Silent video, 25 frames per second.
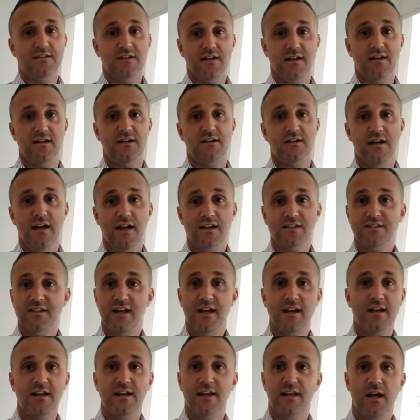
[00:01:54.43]
hasn't
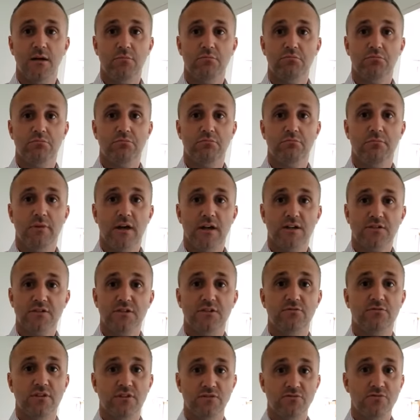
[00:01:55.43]
had a hiccup.
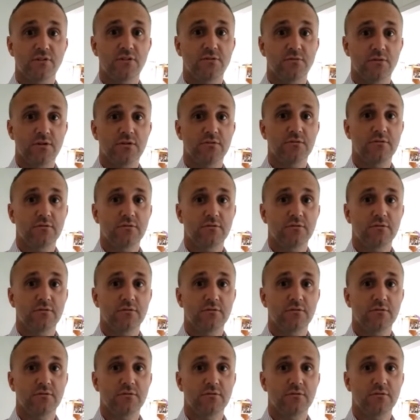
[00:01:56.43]
Actually runs really well.